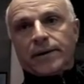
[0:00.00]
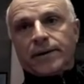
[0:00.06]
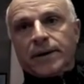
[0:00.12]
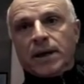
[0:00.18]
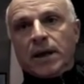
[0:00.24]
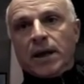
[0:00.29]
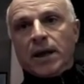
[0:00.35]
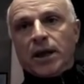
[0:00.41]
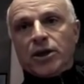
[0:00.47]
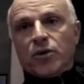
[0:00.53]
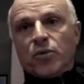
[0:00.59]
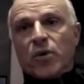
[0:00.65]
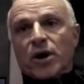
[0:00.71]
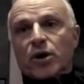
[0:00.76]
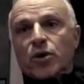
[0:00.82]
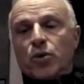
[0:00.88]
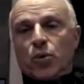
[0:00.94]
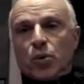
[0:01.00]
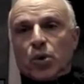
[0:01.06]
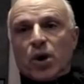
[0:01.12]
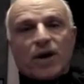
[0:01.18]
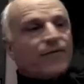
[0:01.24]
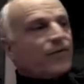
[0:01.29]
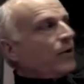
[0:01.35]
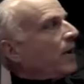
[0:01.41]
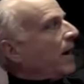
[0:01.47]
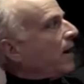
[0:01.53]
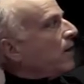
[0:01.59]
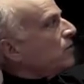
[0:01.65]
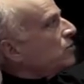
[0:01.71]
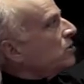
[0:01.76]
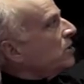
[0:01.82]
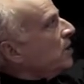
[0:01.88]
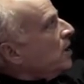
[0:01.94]
And you want to cool off your
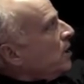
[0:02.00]
house.